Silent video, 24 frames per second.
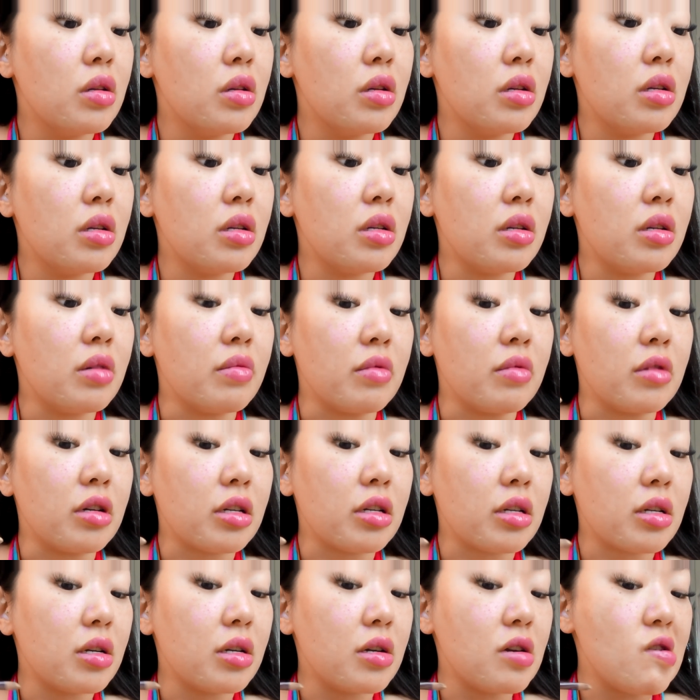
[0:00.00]
So I'm
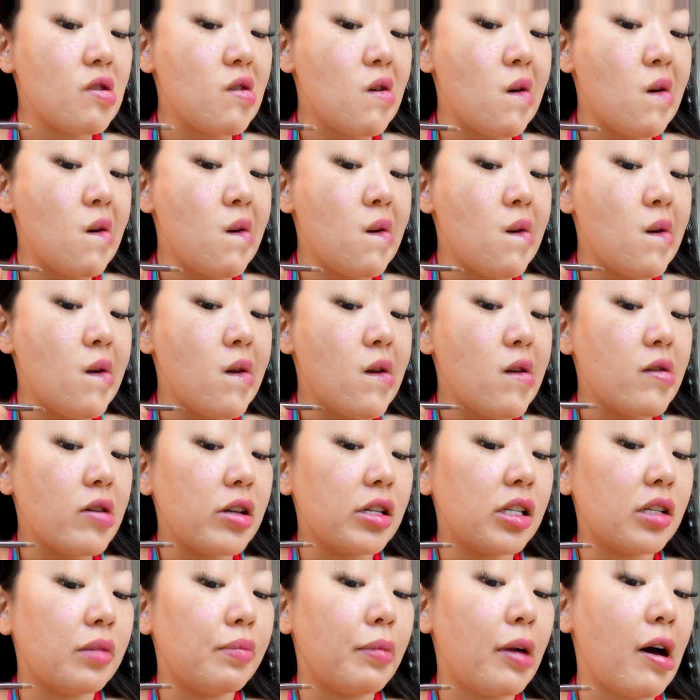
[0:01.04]
just going to
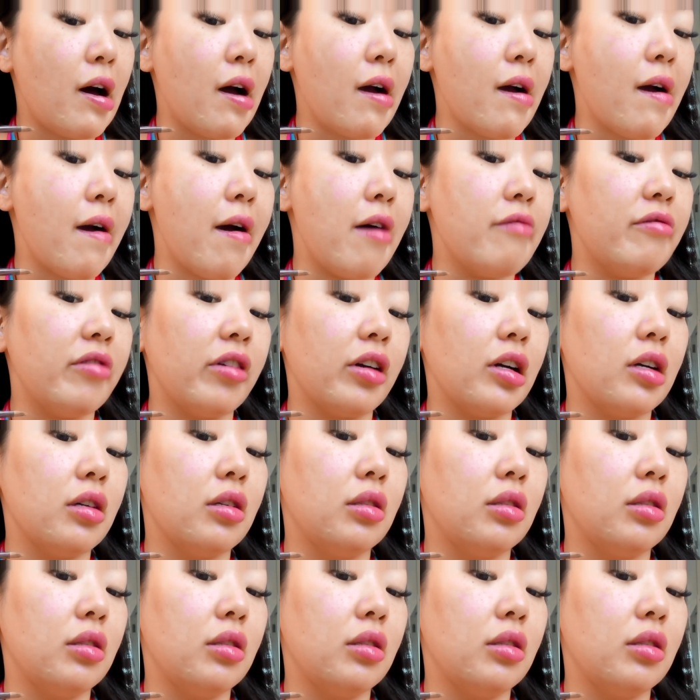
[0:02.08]
spot cover.